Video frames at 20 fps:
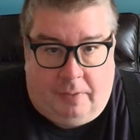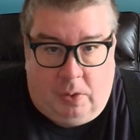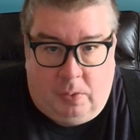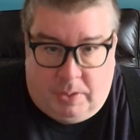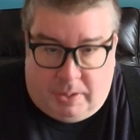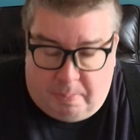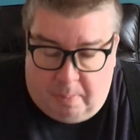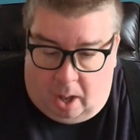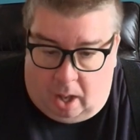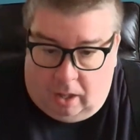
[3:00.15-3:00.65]

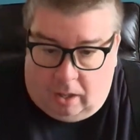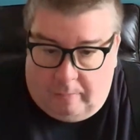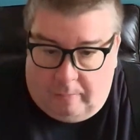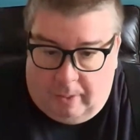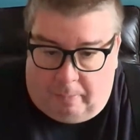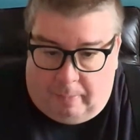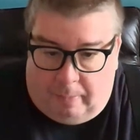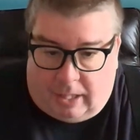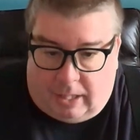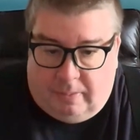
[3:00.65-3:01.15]
smaller
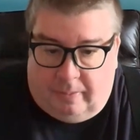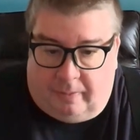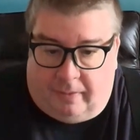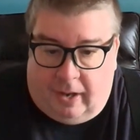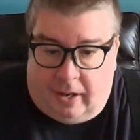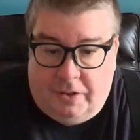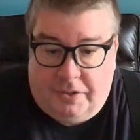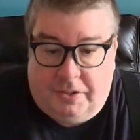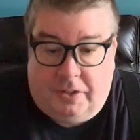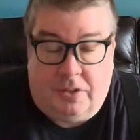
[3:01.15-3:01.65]
mailbox
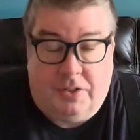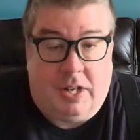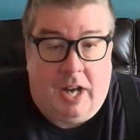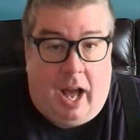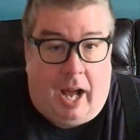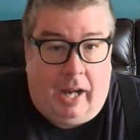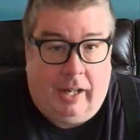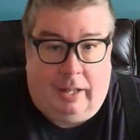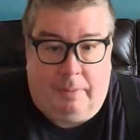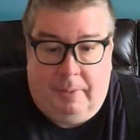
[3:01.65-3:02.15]
providers. There's
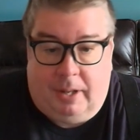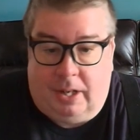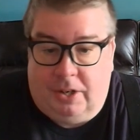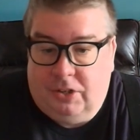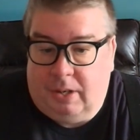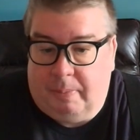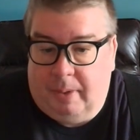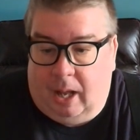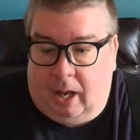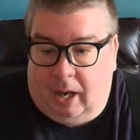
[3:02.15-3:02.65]
not going to be
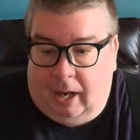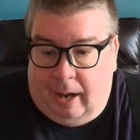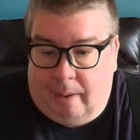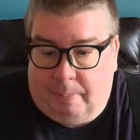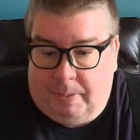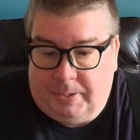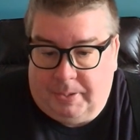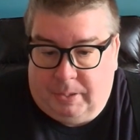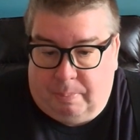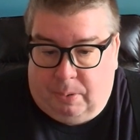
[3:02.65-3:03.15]
Gmail and
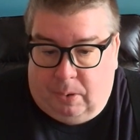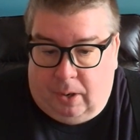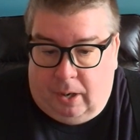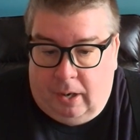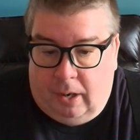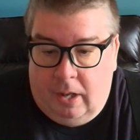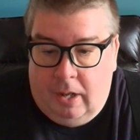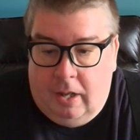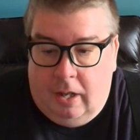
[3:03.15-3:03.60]
Apple support.